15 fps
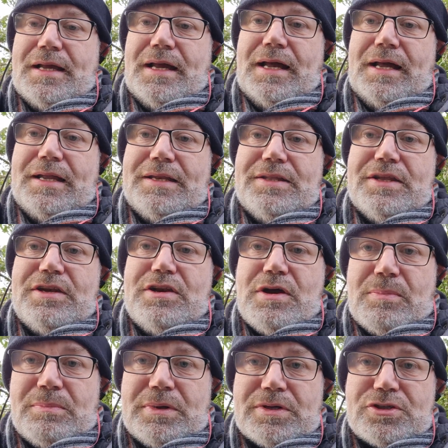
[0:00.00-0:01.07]
and the
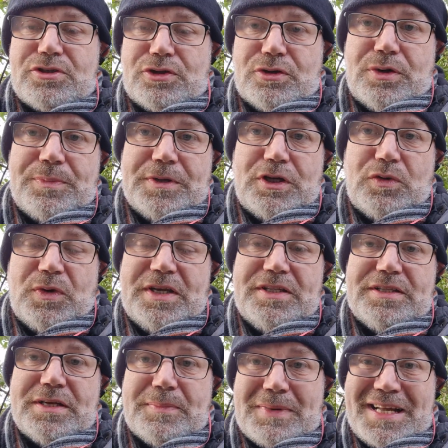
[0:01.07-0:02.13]
numbers dropping quite
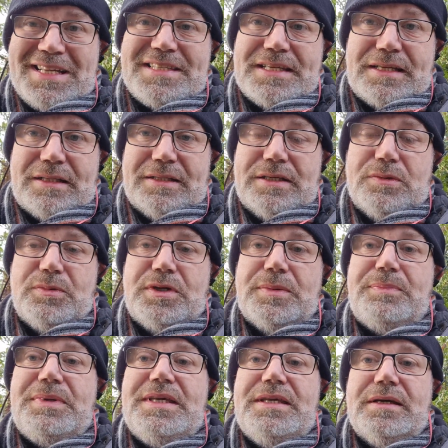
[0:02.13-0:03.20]
dramatically, it would
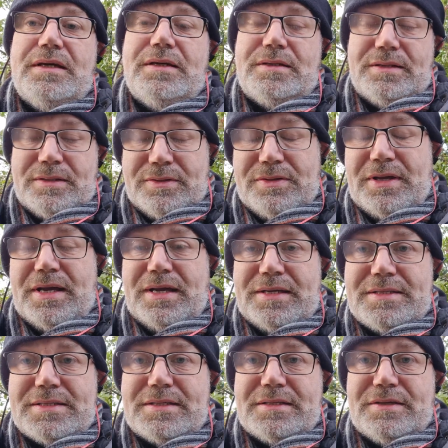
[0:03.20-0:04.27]
appear
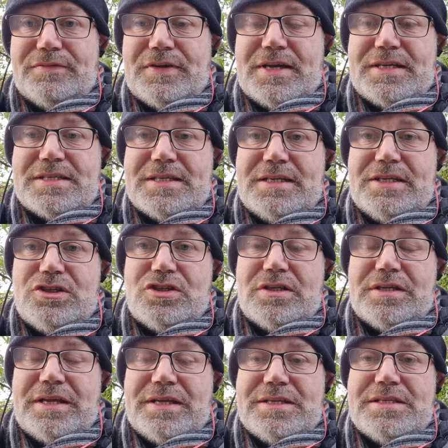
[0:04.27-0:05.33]
that the
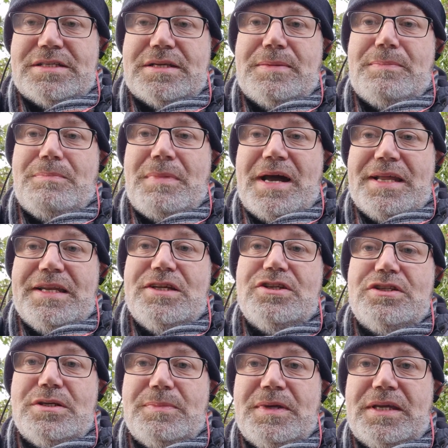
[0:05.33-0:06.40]
vaccination has
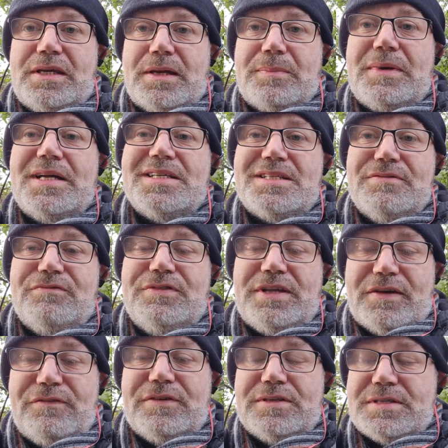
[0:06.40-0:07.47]
managed to make a massive
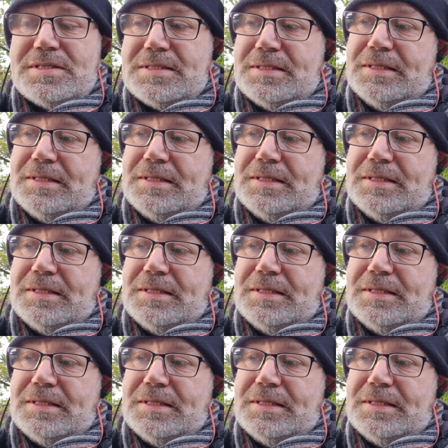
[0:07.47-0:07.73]
difference,